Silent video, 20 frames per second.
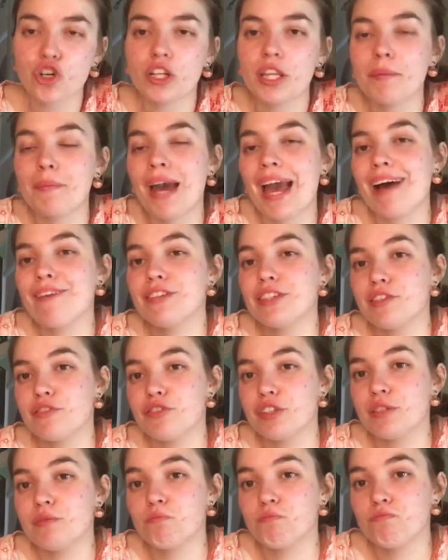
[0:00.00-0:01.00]
they may have a
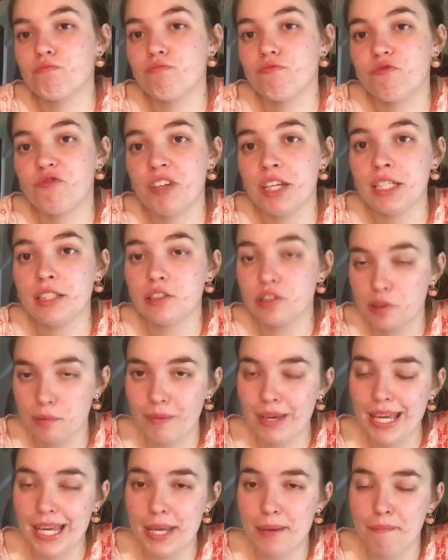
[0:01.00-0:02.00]
different thing to
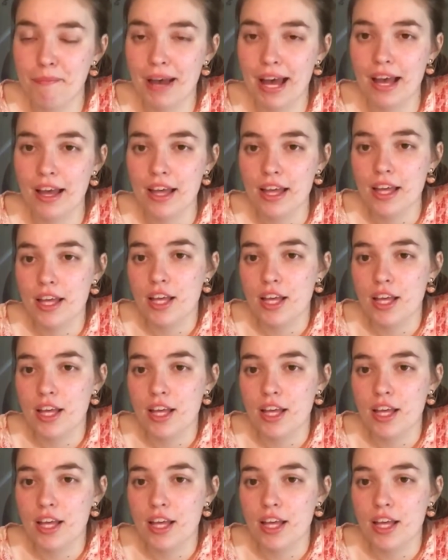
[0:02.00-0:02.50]
me, but,